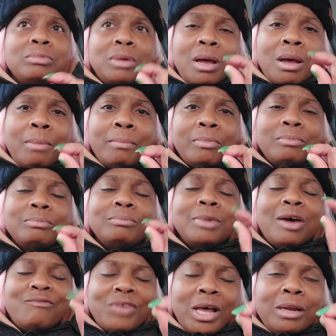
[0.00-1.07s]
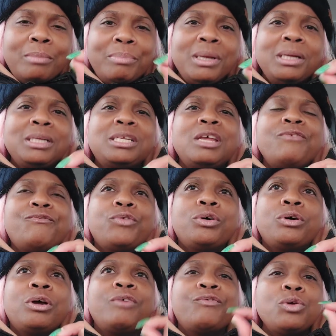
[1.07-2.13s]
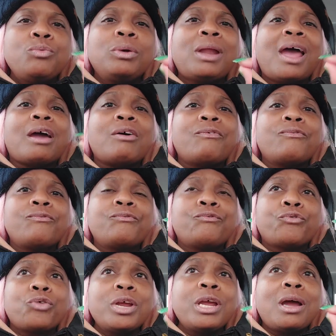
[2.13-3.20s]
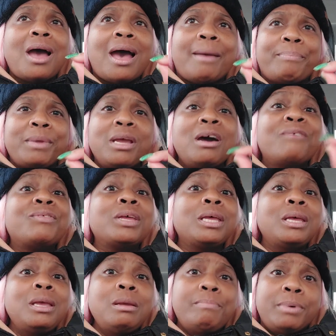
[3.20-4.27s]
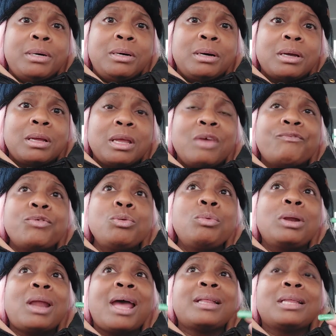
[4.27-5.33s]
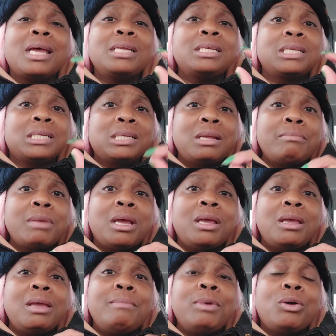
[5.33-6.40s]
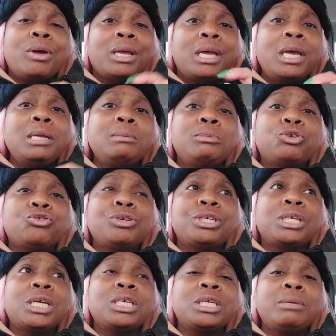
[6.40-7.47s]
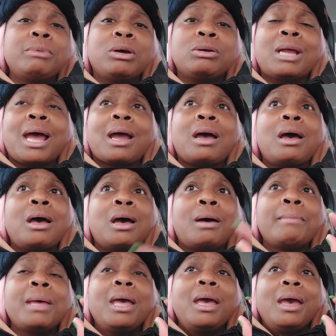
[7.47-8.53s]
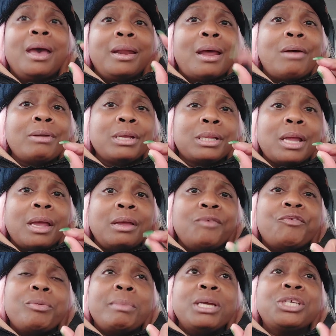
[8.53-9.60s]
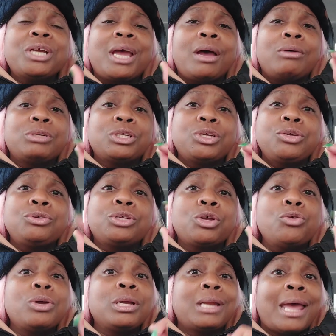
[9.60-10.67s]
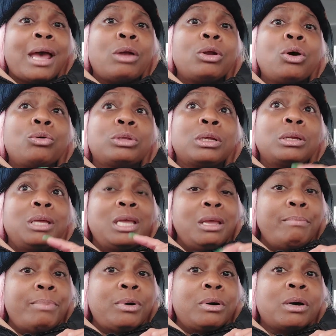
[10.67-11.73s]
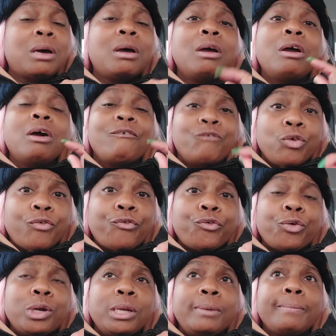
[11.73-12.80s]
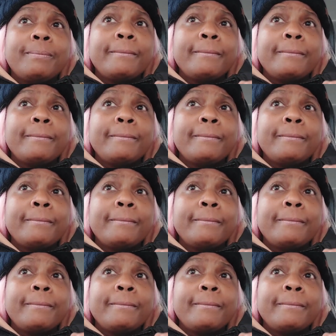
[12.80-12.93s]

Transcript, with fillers: um, availability for, if you would like a free copy of the ebook. If you would like that, just send me an email at kingdom trish at gmail dot com, and I'll get that information out to you so you can download the ebook for free.